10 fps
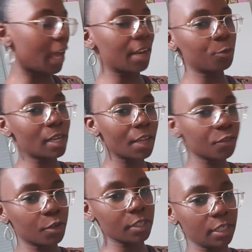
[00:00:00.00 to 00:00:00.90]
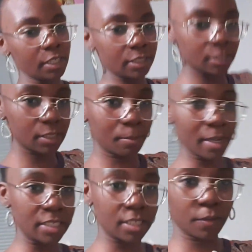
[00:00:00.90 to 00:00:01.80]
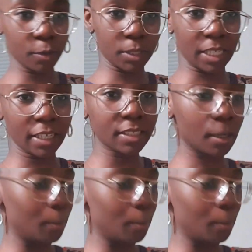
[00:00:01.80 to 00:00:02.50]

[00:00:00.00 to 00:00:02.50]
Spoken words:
and what I've got is my dinner for tonight,